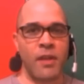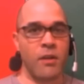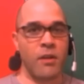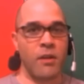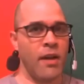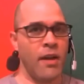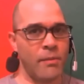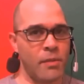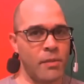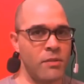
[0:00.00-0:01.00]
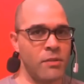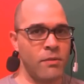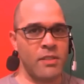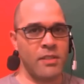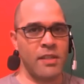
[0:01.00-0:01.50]
Then you're like, oh yeah, and I'm also
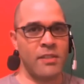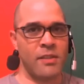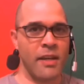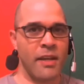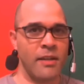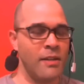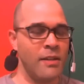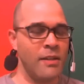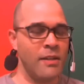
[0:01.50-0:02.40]
doing the 6th thing.